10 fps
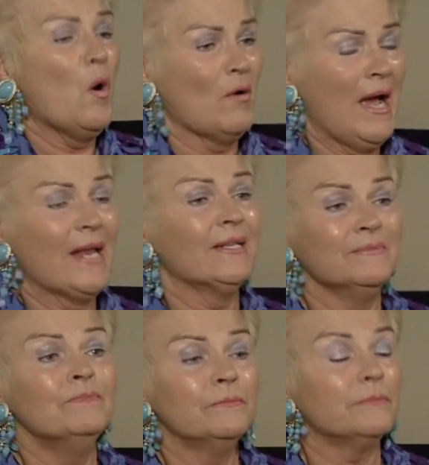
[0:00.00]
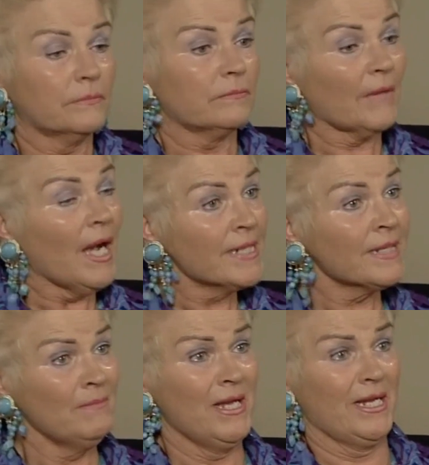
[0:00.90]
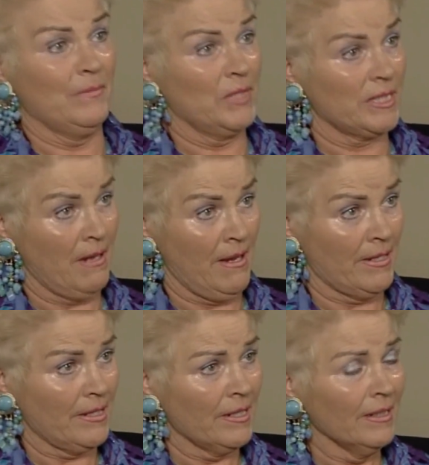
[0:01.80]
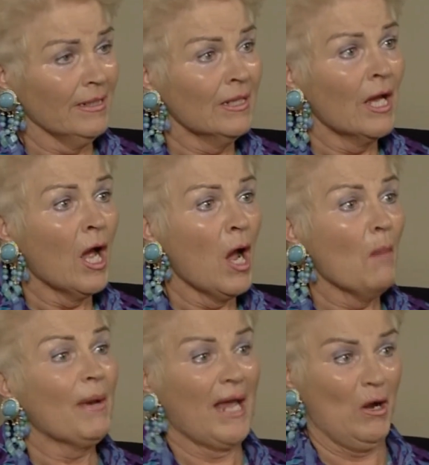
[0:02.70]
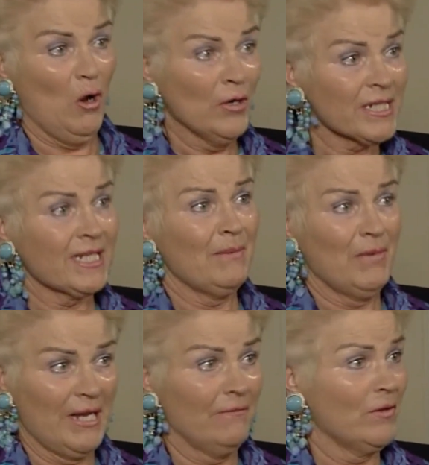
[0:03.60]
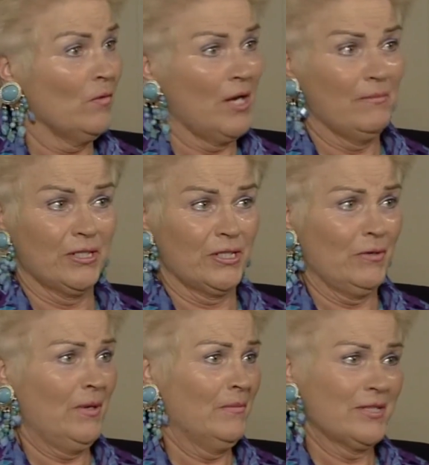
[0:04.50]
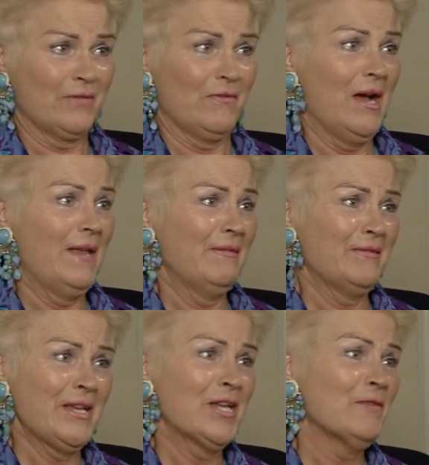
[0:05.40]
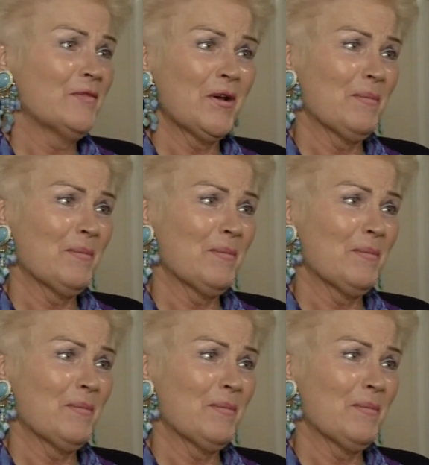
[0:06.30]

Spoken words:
All right. I did make a mistake. But I honestly believed that what I was doing was the right thing. You've